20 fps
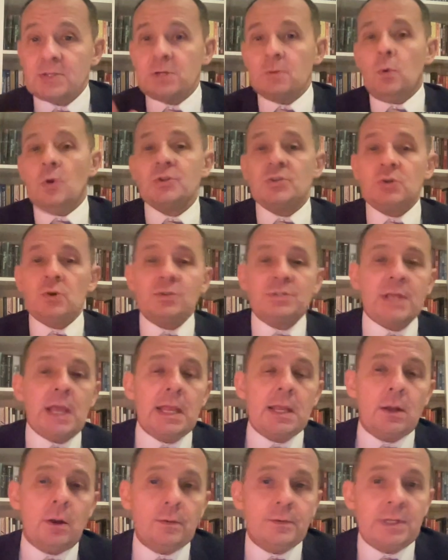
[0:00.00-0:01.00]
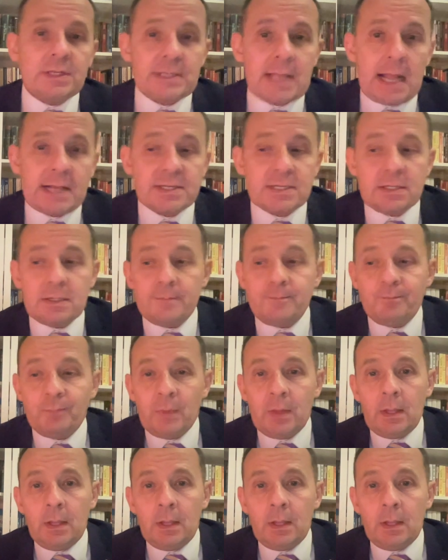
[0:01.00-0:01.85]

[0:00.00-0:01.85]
So what's your take on this accident